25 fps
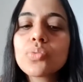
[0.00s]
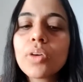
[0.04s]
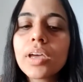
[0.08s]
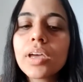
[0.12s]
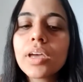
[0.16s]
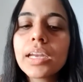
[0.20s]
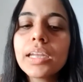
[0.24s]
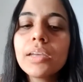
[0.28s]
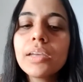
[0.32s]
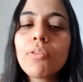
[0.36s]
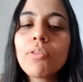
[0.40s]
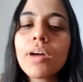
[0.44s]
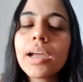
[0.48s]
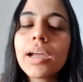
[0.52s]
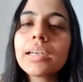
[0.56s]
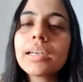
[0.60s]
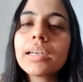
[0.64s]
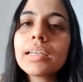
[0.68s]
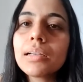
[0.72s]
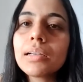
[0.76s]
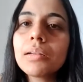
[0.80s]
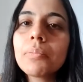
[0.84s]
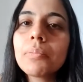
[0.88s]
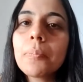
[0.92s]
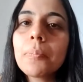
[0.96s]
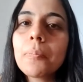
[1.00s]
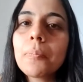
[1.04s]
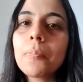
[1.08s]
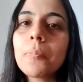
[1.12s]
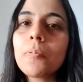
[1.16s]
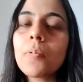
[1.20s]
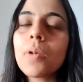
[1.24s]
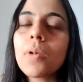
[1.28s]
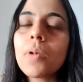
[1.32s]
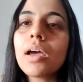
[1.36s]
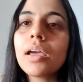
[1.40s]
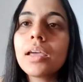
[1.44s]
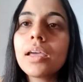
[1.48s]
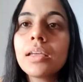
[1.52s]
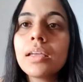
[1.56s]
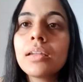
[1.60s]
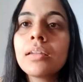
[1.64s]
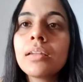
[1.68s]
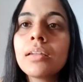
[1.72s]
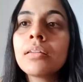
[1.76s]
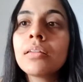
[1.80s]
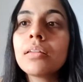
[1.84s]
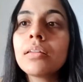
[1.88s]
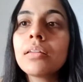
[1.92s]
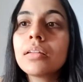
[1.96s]
very vital
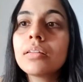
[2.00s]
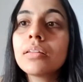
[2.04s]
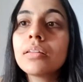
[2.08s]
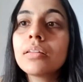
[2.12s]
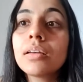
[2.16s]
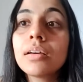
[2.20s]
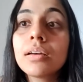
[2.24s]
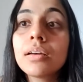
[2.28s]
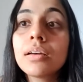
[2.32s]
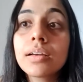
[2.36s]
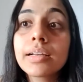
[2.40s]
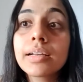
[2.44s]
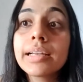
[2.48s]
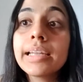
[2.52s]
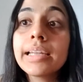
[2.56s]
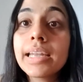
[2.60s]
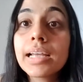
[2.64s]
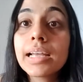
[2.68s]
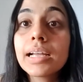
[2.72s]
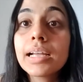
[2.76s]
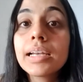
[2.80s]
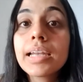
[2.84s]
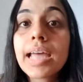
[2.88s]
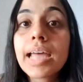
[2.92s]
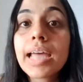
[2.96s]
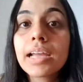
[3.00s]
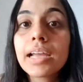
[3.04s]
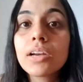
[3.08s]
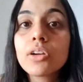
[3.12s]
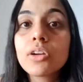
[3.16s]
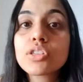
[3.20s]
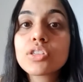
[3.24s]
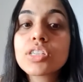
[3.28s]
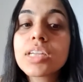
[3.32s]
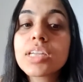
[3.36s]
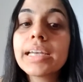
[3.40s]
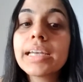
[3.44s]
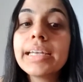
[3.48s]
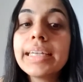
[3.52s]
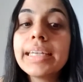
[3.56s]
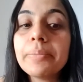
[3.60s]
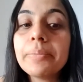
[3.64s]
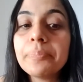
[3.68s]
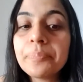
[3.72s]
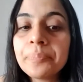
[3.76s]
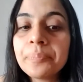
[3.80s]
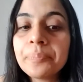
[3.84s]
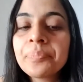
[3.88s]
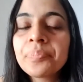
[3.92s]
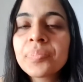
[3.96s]
in the clinical diagnostic team.